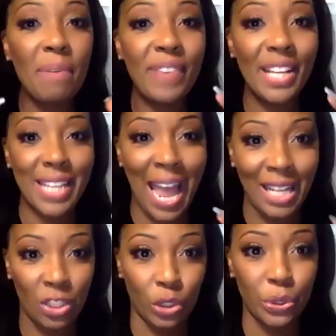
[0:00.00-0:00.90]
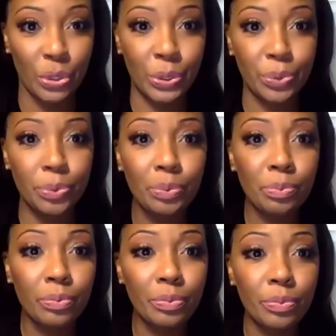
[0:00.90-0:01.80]
of his angels
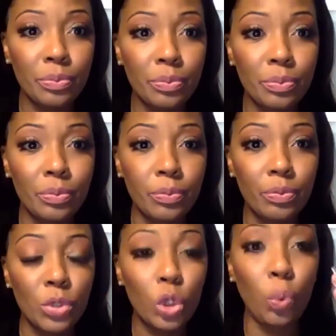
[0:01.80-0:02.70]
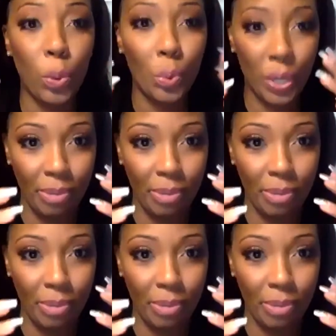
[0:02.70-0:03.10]
to work with me.